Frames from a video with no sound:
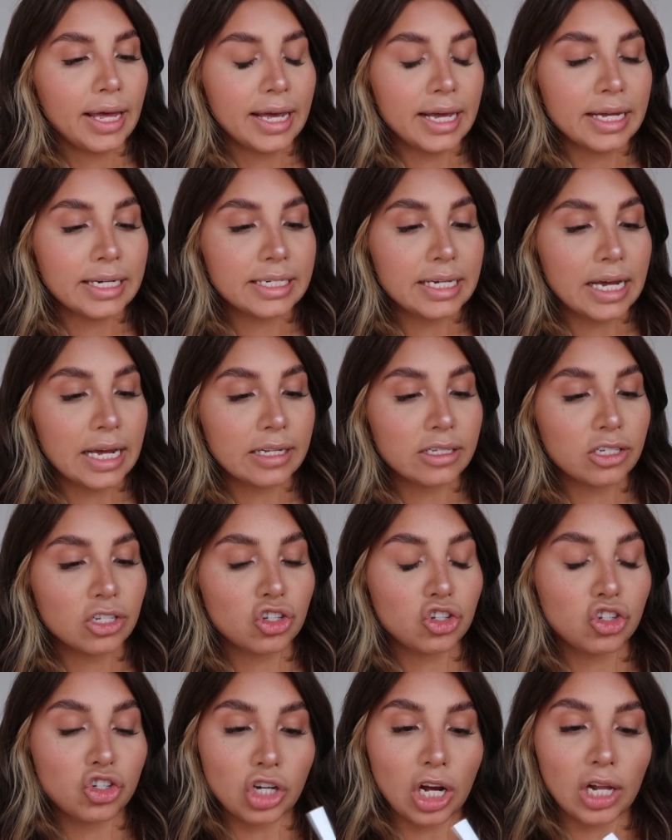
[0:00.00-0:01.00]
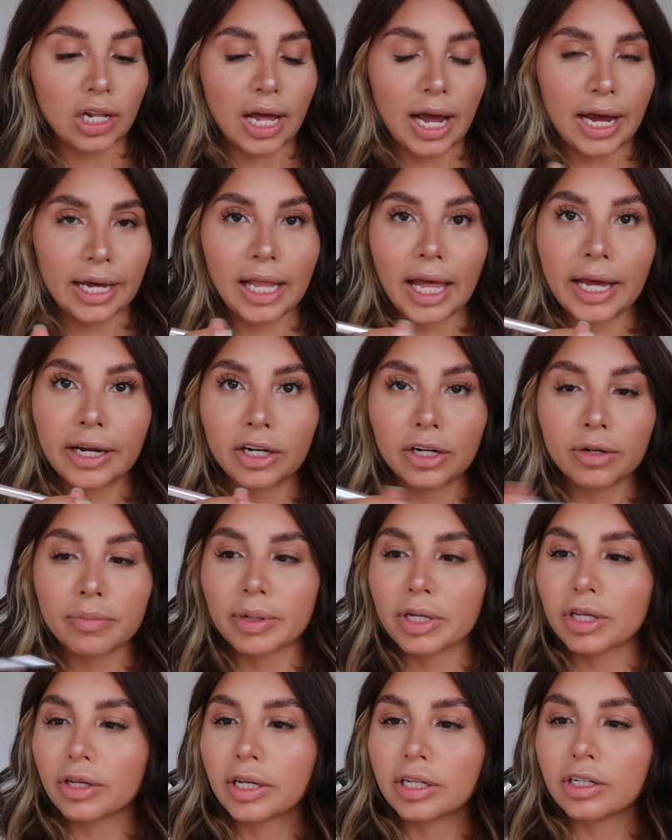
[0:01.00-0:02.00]
Intense Gel Eyeliner,
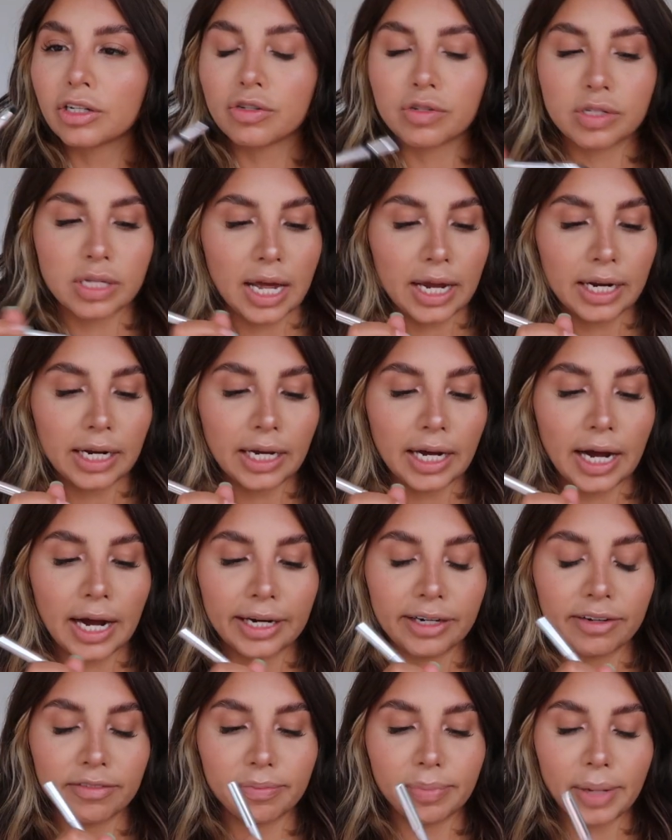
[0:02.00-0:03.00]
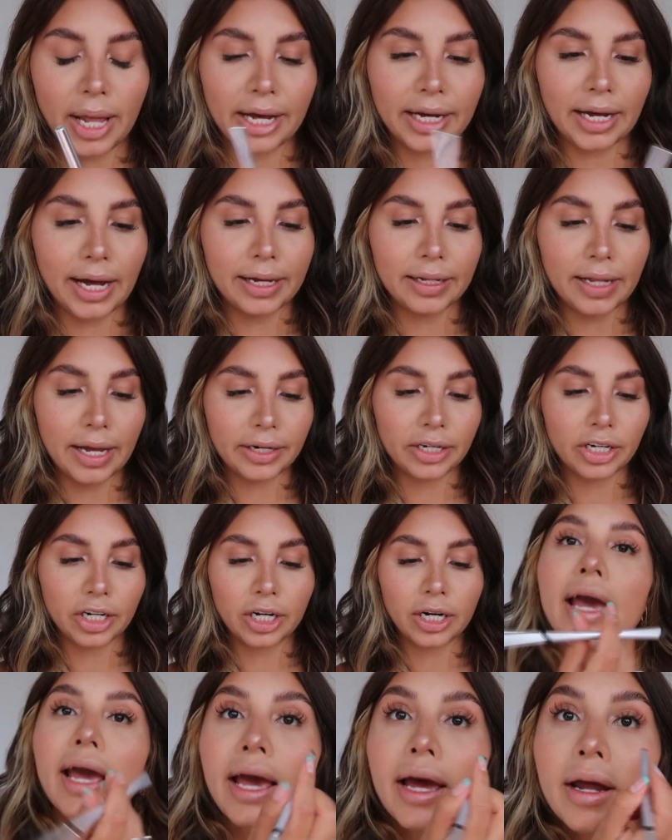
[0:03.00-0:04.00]
but you can use any kind of black
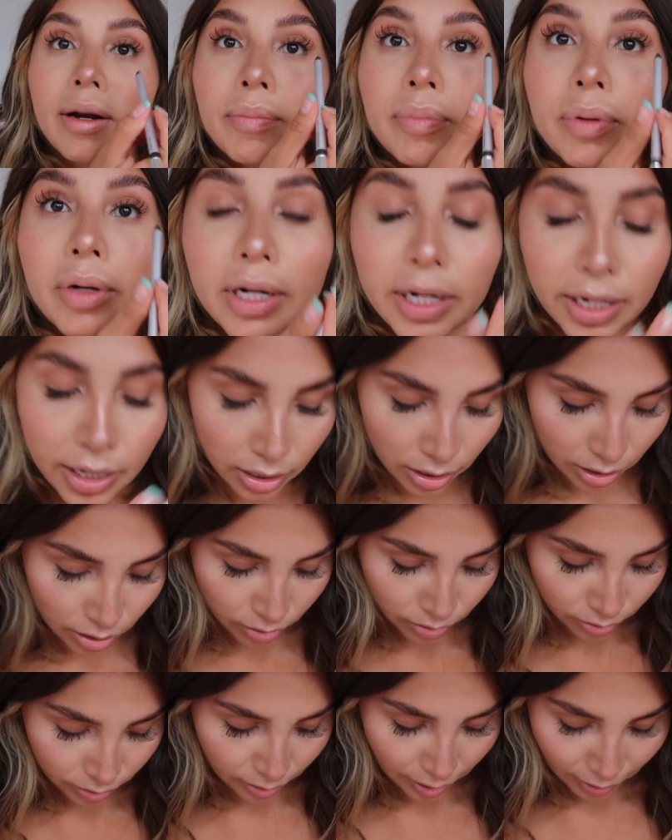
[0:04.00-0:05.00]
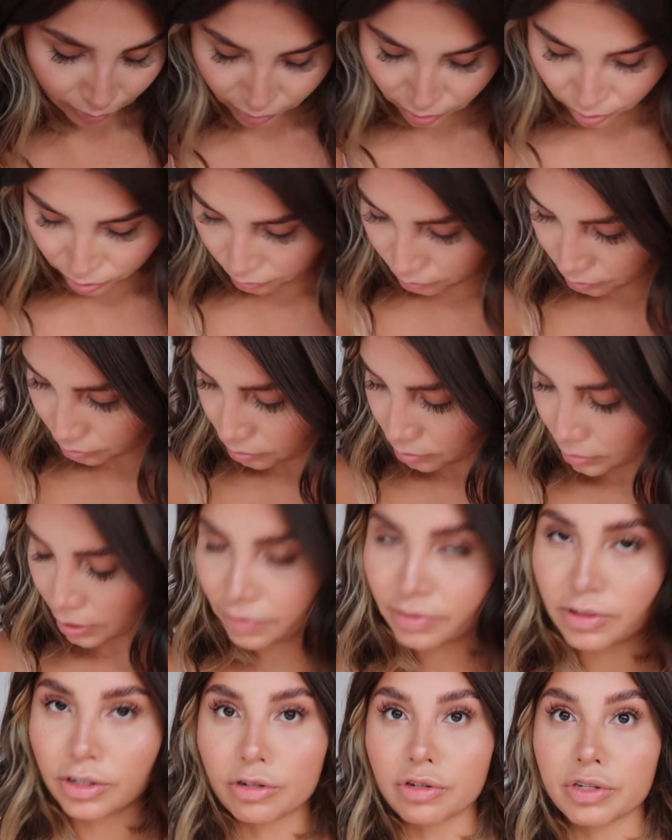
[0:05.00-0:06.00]
eyeliner and put it on. I have
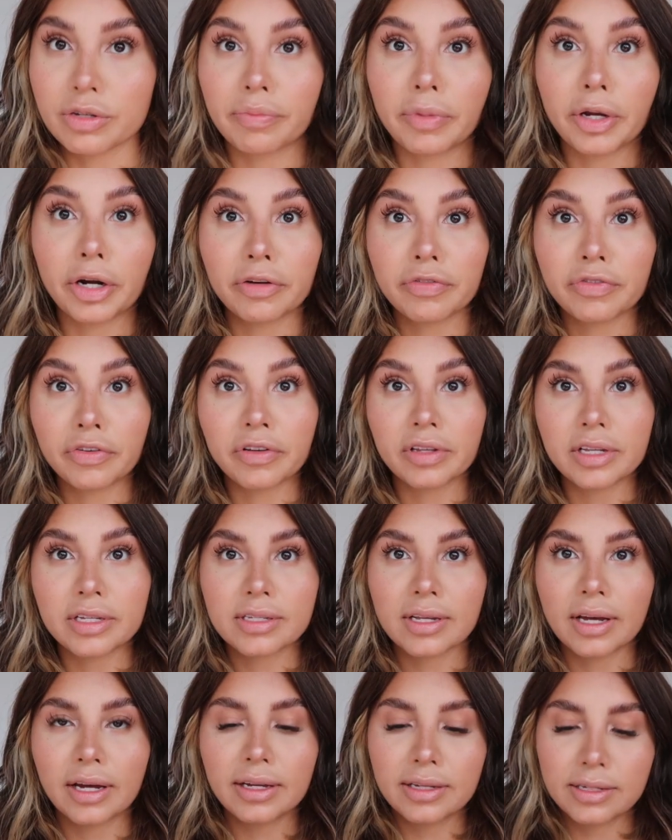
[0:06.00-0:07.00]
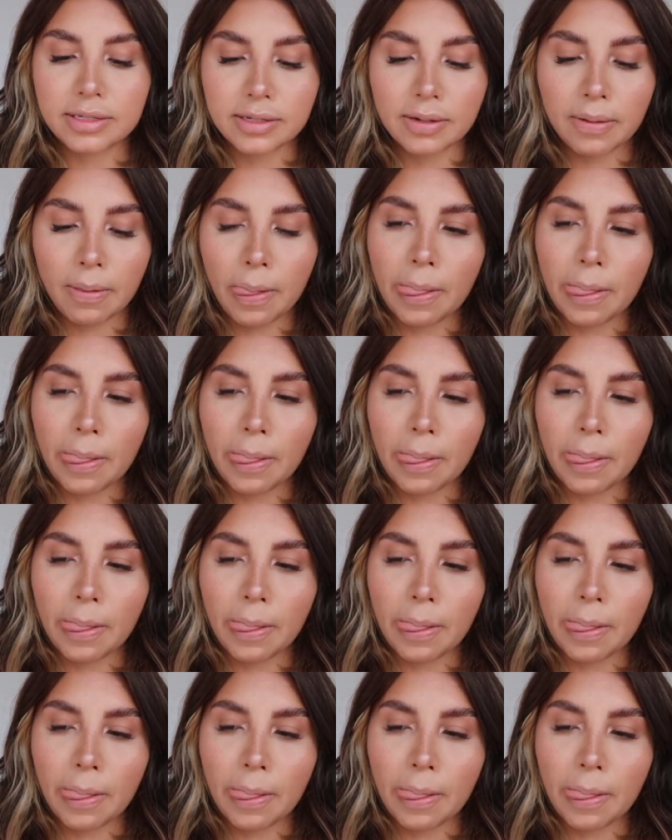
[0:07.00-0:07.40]
to use a mirror for this, guys.